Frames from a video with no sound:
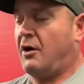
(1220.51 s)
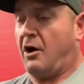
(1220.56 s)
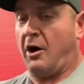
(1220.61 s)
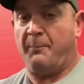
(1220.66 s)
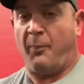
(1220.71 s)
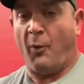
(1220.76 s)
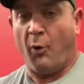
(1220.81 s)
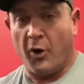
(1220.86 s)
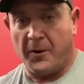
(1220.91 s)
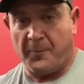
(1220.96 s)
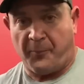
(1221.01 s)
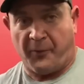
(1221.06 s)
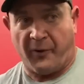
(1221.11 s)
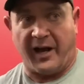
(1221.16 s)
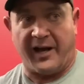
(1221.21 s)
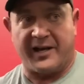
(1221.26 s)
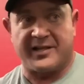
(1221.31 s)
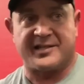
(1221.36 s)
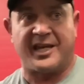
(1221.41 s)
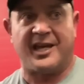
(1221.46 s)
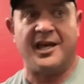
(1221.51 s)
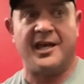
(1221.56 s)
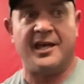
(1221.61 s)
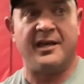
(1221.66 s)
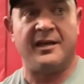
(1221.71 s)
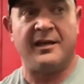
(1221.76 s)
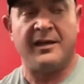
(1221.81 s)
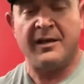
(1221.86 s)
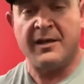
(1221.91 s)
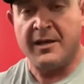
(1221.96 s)
A board press,
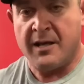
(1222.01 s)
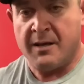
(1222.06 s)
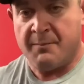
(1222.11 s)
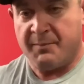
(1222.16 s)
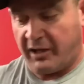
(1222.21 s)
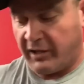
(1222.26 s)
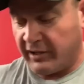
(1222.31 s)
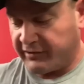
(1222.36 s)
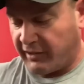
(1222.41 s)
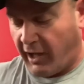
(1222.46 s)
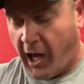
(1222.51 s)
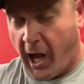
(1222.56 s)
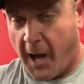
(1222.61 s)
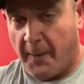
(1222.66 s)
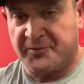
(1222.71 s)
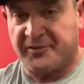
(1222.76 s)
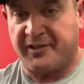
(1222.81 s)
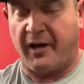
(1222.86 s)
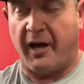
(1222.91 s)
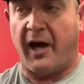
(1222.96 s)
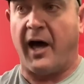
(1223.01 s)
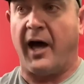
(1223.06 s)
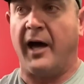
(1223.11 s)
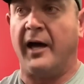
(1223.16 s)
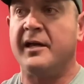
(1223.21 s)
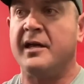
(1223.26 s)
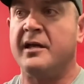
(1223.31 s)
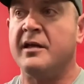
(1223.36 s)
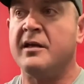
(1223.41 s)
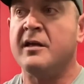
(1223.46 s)
because it helps
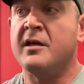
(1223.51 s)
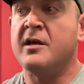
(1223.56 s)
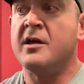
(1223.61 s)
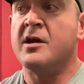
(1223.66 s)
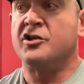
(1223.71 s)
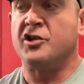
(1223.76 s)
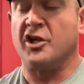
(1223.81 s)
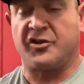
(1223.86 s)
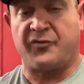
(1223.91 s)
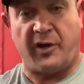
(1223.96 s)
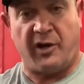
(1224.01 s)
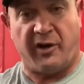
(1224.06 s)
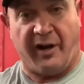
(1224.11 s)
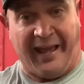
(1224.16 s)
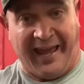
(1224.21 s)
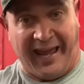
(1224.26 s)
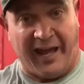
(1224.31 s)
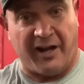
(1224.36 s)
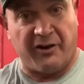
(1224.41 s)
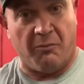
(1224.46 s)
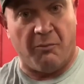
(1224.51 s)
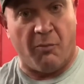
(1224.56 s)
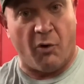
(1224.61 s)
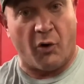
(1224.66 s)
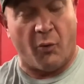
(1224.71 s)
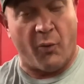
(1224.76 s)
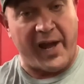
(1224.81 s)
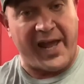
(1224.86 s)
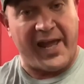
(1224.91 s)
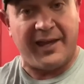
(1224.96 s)
uh, just for you to handle
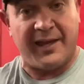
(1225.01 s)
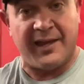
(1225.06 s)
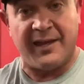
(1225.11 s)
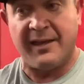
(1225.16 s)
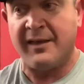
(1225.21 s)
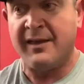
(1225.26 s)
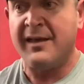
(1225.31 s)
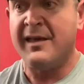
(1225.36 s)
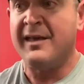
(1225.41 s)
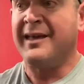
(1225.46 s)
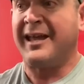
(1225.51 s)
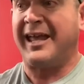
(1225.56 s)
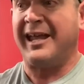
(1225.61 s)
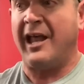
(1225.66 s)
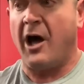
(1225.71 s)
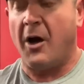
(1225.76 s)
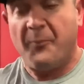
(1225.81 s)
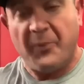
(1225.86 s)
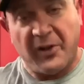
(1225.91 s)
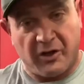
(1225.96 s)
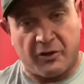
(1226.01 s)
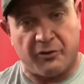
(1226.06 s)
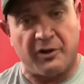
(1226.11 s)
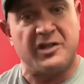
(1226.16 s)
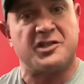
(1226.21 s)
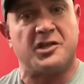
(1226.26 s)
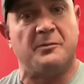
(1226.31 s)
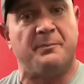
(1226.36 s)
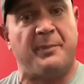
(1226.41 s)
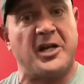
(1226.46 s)
more weight, can help
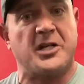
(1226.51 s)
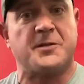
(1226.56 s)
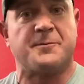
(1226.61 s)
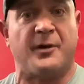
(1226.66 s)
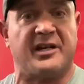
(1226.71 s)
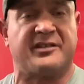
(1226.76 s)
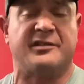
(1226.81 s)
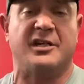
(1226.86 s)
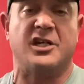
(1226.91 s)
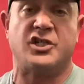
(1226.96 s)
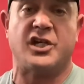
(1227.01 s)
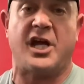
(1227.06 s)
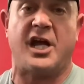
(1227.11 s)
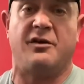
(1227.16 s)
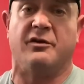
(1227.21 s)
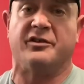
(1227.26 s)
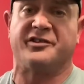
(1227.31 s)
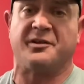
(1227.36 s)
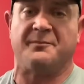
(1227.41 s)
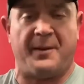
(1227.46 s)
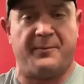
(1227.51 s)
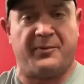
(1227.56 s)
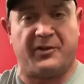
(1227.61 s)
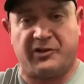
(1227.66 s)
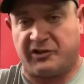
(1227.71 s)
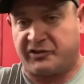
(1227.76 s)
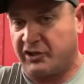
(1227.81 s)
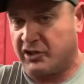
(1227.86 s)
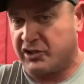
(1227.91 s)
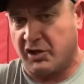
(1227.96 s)
increase your bench press in general. Some people
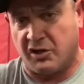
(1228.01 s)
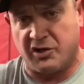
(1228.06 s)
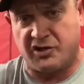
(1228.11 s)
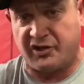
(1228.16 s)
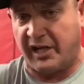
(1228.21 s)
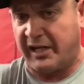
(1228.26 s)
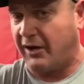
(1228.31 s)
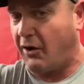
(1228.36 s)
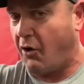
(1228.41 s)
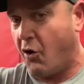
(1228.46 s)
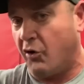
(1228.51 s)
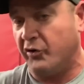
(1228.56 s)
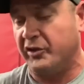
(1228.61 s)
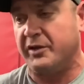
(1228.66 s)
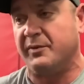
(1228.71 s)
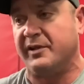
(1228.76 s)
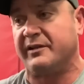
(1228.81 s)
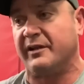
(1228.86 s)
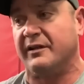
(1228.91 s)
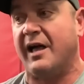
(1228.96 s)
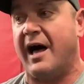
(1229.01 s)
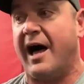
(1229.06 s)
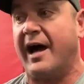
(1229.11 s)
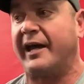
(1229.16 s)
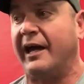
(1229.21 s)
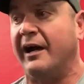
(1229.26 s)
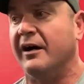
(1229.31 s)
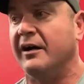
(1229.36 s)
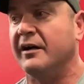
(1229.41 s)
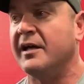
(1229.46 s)
just associate it only with the
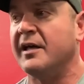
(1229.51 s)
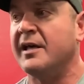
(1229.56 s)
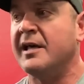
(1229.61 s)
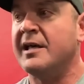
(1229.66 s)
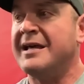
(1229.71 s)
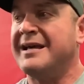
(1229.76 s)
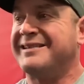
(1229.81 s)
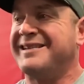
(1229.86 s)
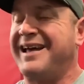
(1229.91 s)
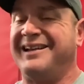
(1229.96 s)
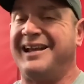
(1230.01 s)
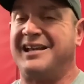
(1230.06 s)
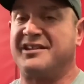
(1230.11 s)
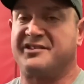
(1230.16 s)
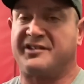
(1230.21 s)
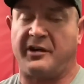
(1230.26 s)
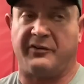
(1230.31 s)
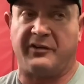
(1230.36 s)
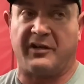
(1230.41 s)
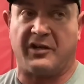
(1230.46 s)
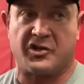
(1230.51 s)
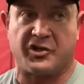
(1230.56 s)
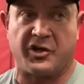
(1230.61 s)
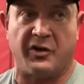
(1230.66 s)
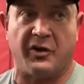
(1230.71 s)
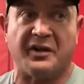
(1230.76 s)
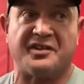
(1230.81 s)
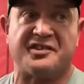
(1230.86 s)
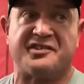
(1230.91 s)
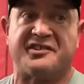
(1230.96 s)
lockout. It's not necessarily
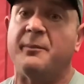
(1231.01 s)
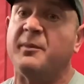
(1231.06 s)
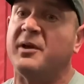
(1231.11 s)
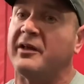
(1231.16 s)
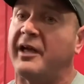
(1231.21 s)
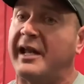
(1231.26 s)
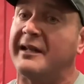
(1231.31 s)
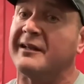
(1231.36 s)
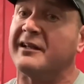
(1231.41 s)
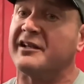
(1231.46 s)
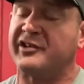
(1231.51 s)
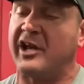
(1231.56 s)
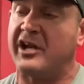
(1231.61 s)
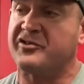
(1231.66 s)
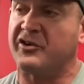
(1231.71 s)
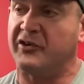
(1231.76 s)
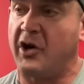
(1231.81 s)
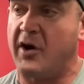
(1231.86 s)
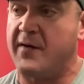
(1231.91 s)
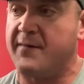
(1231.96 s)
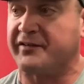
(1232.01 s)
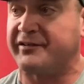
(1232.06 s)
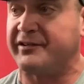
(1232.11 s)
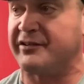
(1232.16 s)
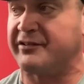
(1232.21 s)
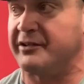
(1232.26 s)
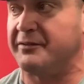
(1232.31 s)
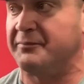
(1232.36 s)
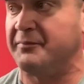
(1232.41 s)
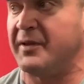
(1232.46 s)
true. It stimulates the central nervous
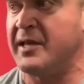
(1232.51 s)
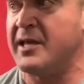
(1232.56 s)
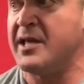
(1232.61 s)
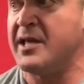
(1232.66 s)
system,